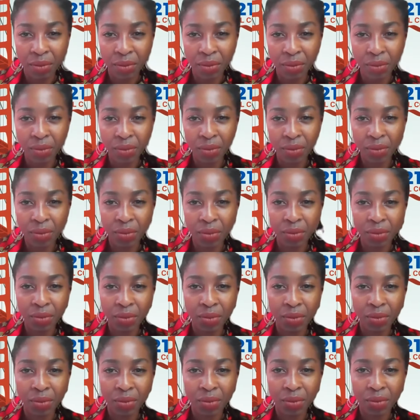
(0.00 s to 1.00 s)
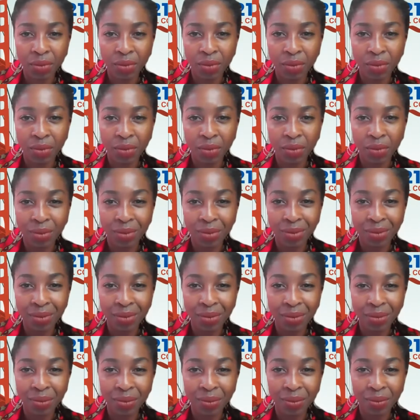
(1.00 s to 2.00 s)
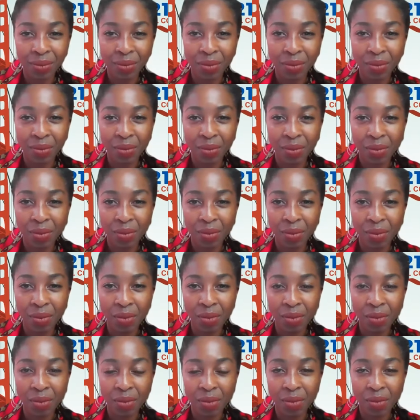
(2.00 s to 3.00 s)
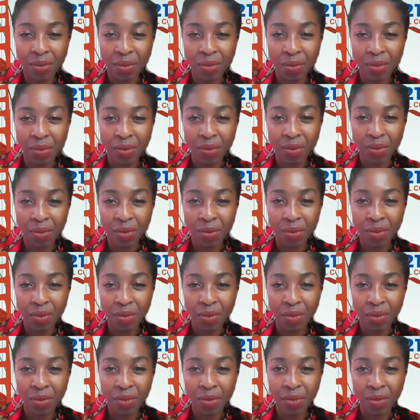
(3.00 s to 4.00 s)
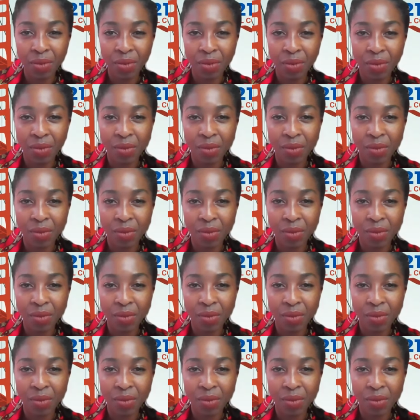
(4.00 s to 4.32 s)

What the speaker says: No words are spoken by the person on screen.